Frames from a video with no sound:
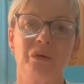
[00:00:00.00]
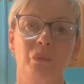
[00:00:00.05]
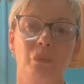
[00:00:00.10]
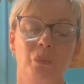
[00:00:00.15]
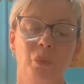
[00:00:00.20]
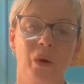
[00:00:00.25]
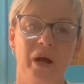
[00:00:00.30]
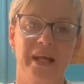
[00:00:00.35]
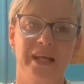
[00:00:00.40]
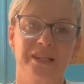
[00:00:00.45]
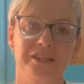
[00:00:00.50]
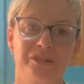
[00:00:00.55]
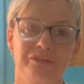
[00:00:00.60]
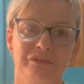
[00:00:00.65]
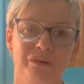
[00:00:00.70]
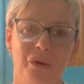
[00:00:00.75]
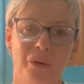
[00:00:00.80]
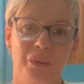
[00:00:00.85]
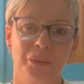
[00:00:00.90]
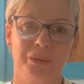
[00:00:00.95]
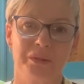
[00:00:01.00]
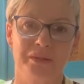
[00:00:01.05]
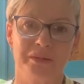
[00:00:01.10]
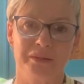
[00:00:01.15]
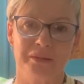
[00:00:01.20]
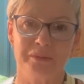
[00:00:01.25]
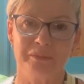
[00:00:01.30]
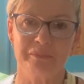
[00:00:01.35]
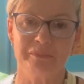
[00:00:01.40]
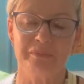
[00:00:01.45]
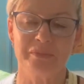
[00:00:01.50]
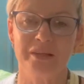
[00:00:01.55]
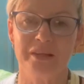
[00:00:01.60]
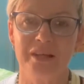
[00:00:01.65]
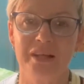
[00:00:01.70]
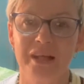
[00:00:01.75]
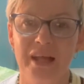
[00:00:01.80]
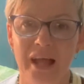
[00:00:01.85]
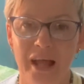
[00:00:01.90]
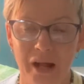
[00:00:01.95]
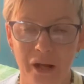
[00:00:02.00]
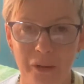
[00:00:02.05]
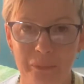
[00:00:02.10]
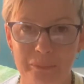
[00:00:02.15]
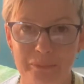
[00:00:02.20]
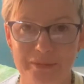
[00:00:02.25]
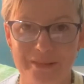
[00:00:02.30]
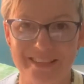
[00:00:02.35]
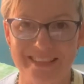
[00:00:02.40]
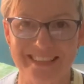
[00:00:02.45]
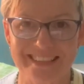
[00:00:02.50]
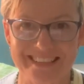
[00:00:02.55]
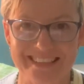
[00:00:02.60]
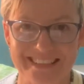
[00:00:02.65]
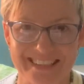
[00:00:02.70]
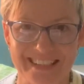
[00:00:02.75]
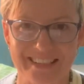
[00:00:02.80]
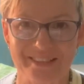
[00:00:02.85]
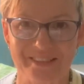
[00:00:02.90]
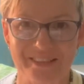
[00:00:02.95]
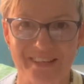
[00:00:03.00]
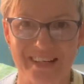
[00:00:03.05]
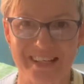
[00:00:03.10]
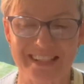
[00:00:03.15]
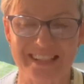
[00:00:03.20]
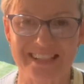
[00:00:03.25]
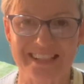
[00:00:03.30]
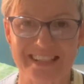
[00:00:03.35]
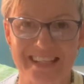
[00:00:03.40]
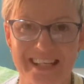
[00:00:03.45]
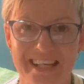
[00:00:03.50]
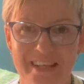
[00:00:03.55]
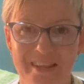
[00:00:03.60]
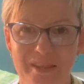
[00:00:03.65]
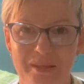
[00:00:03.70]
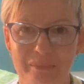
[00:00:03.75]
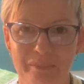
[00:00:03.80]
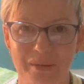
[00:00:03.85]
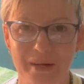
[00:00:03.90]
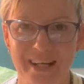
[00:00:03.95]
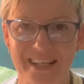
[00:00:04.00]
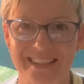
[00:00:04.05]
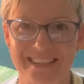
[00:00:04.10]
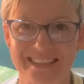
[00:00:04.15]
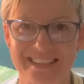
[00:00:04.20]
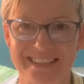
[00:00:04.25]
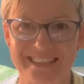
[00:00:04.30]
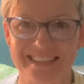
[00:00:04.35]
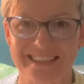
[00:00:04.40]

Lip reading: ways of holding them helps center us in the practice.